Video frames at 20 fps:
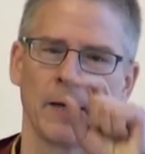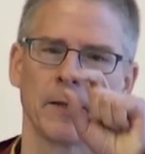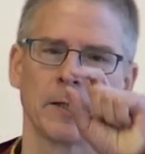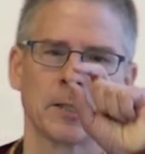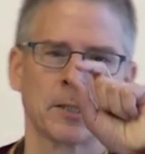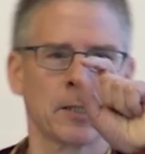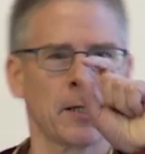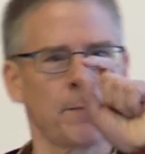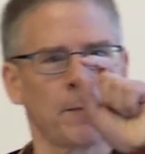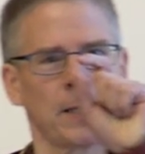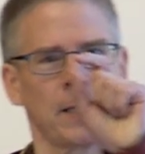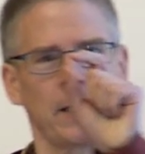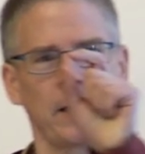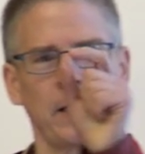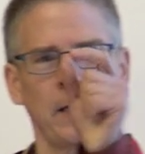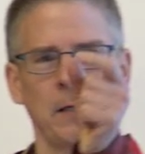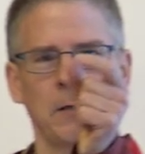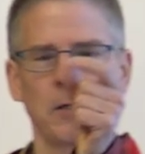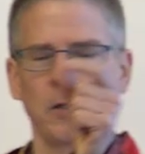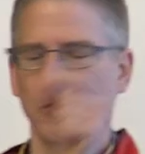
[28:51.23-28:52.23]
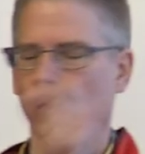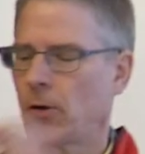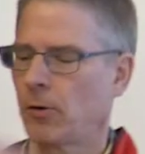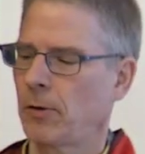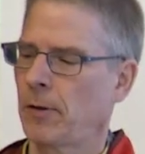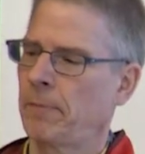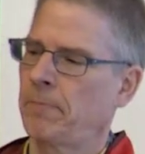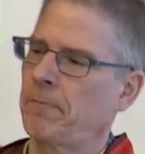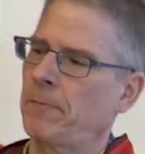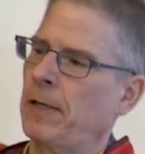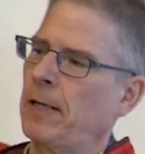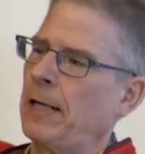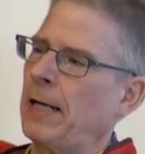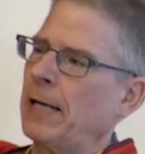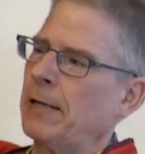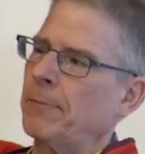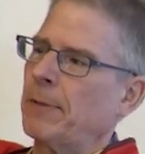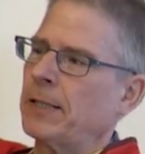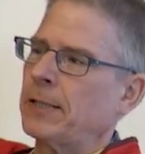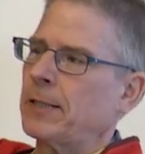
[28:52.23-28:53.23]
That's typically, you know,
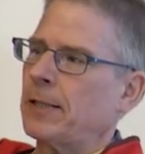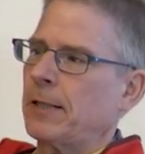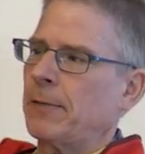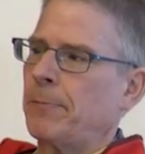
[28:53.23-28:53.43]
like my